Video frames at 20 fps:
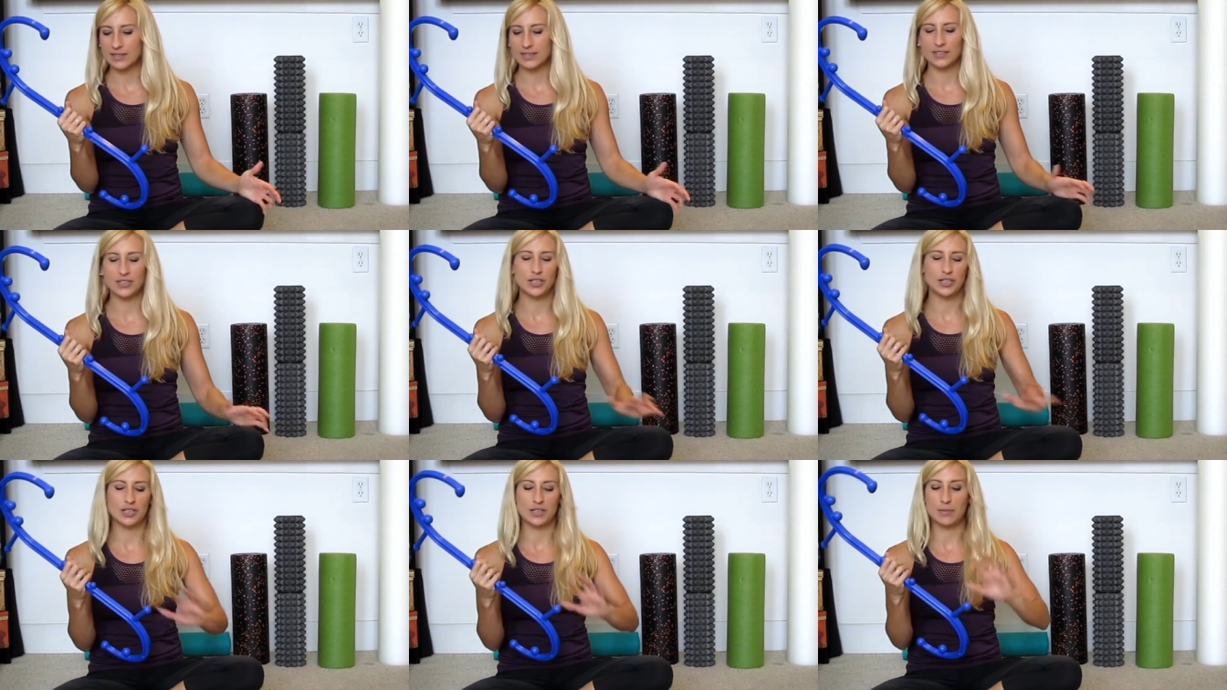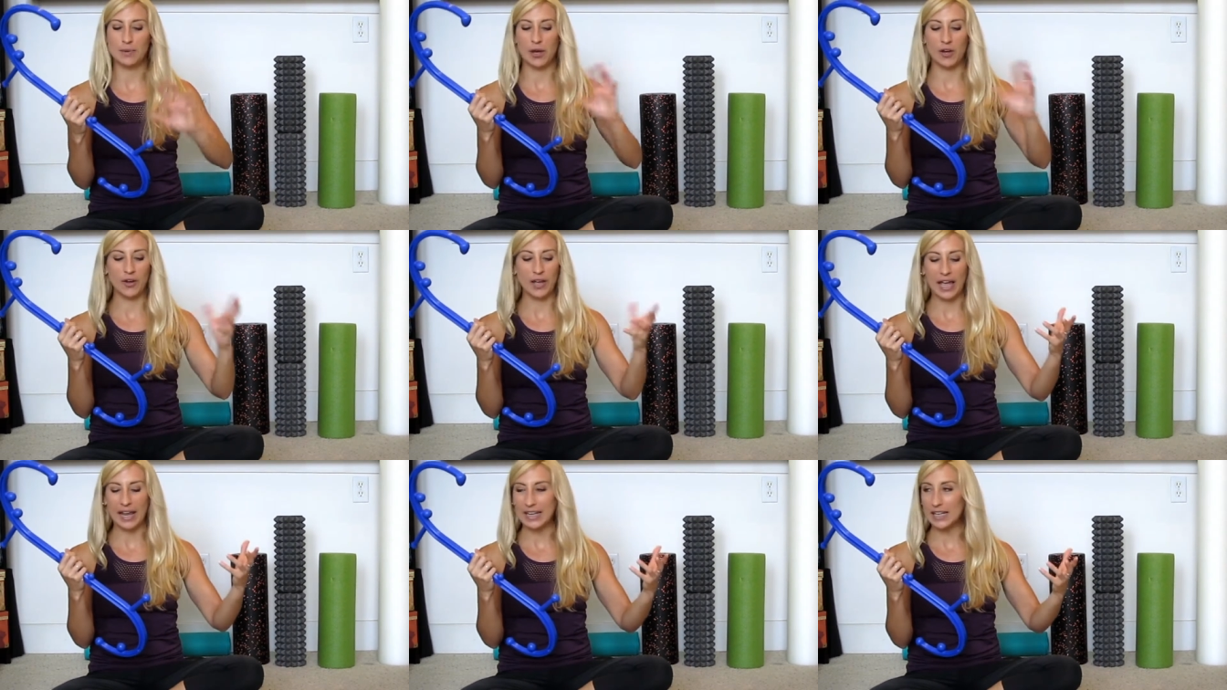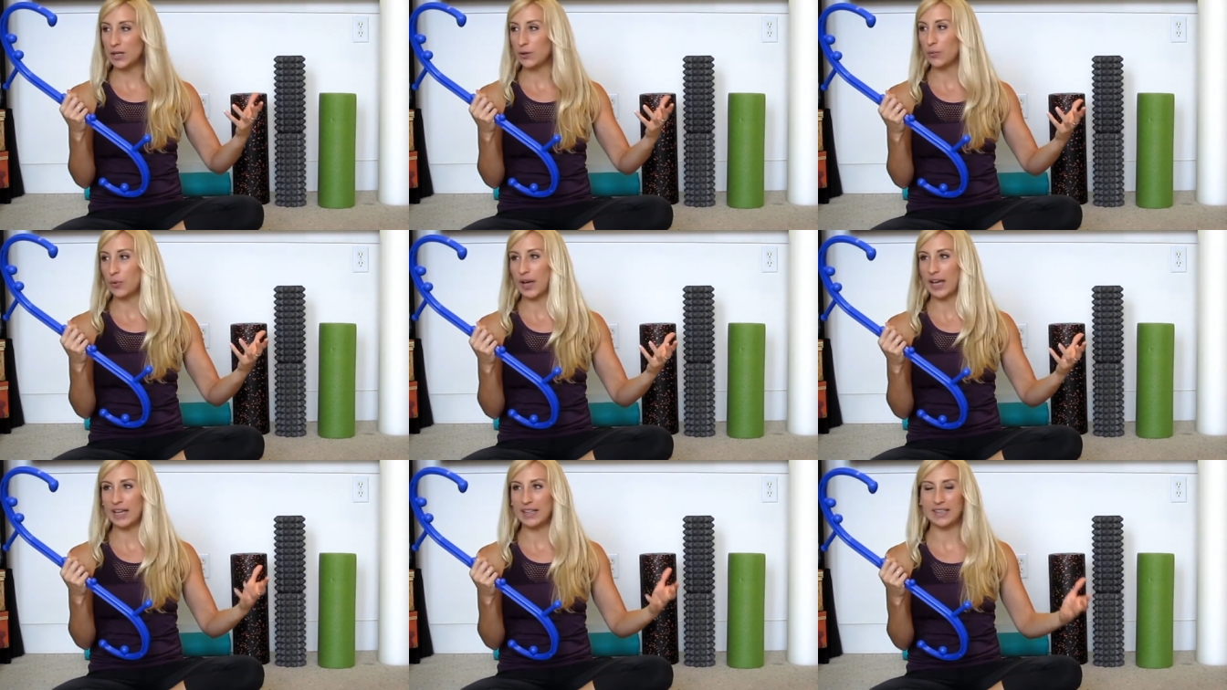just about any
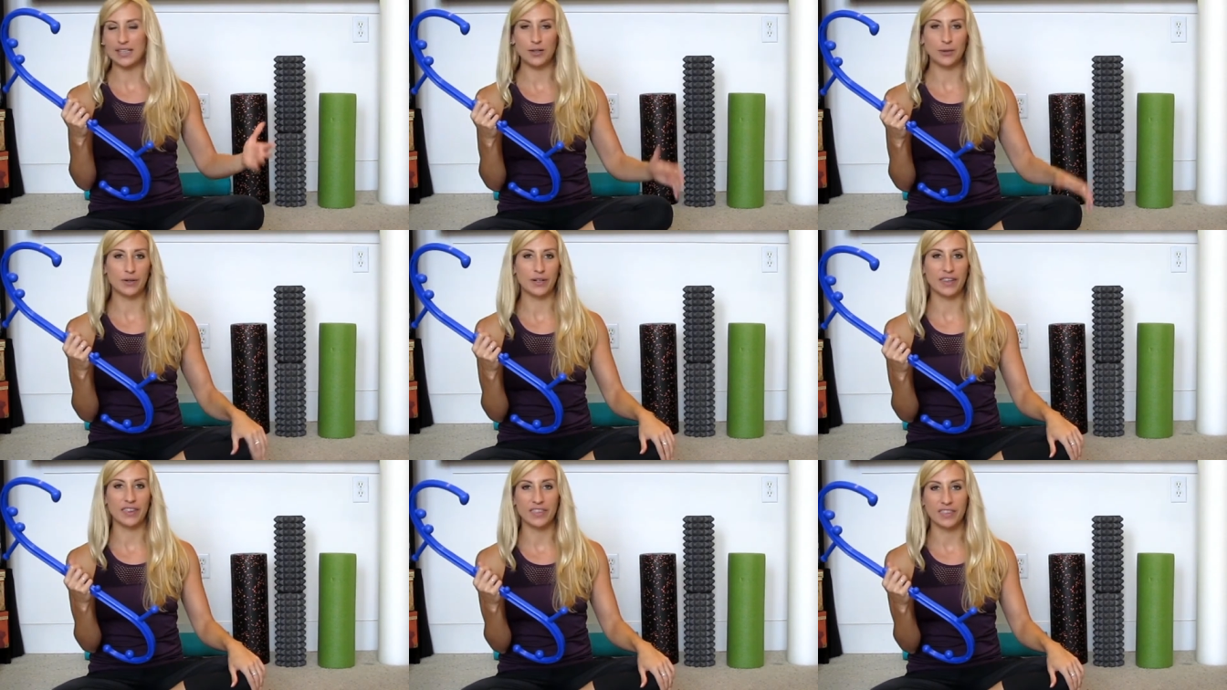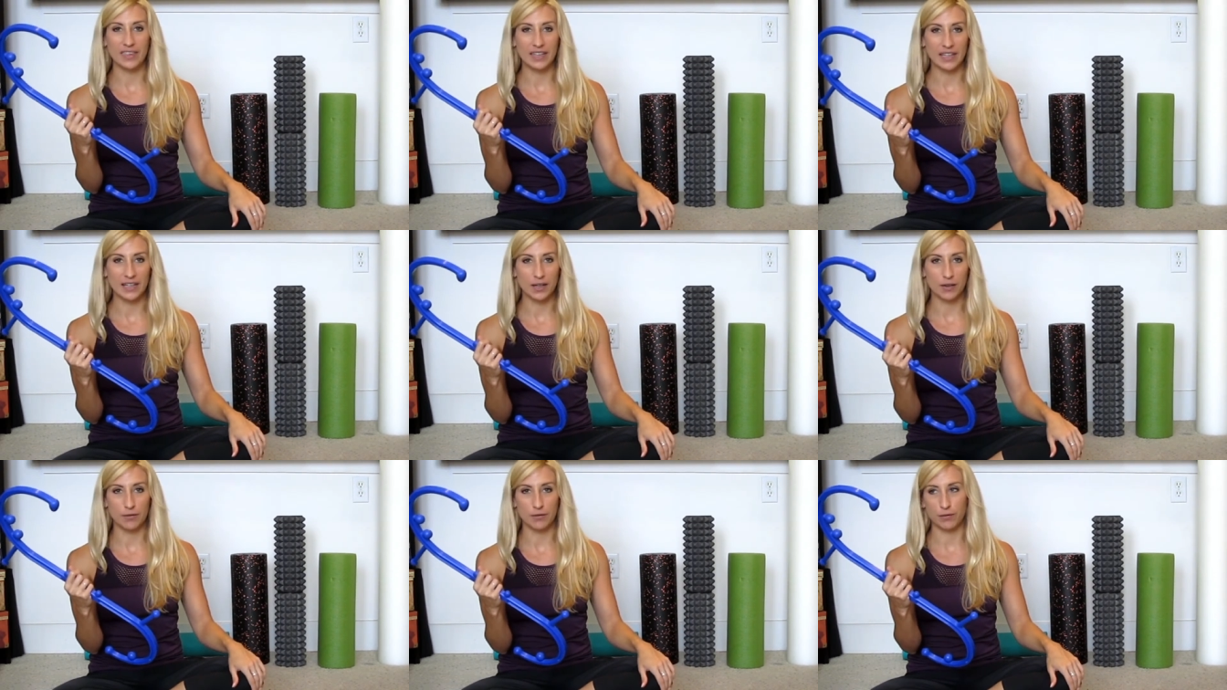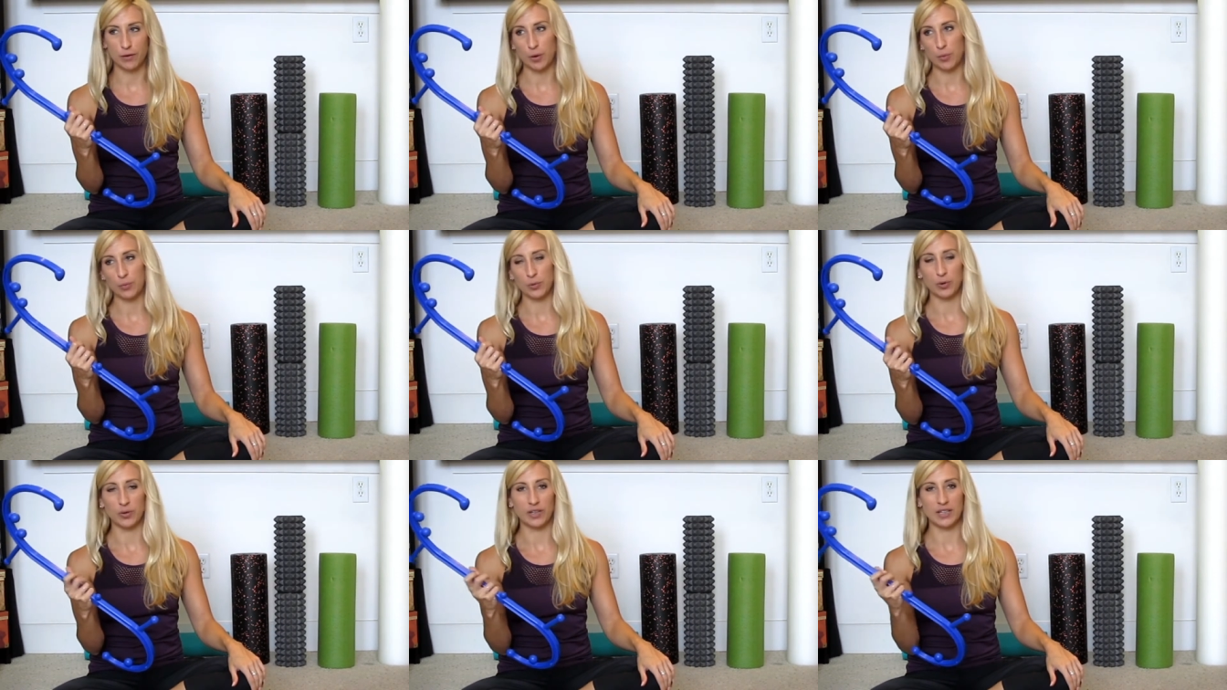way that you could think of
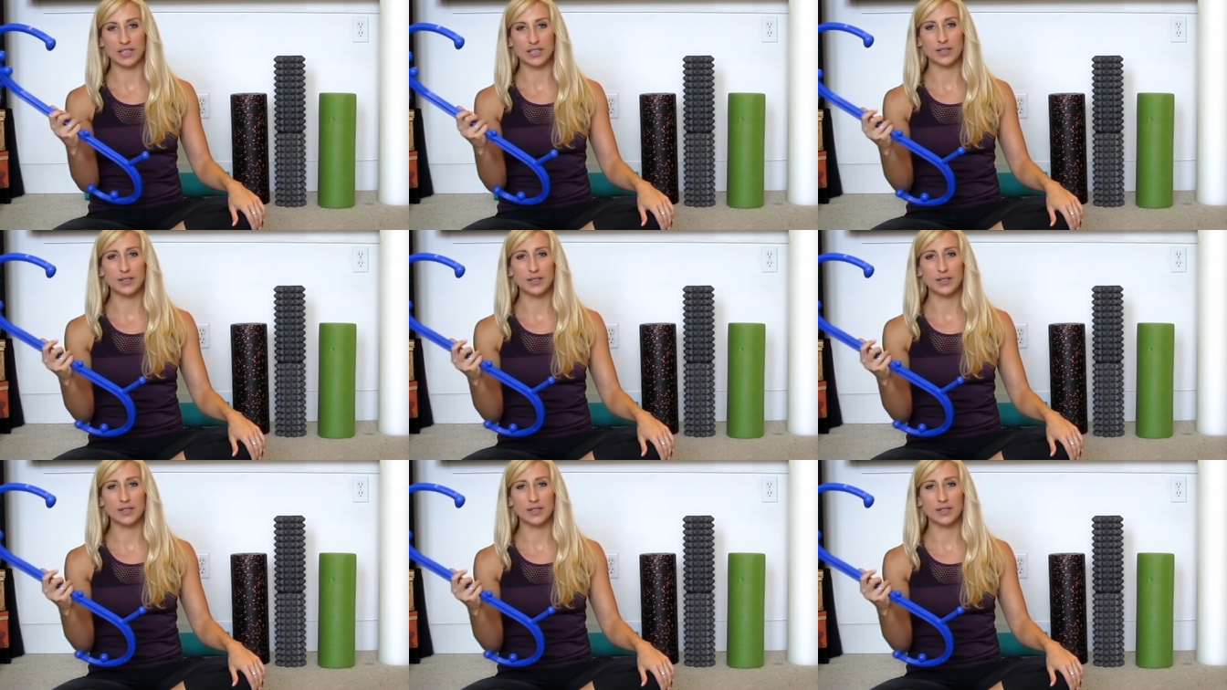foam rolling.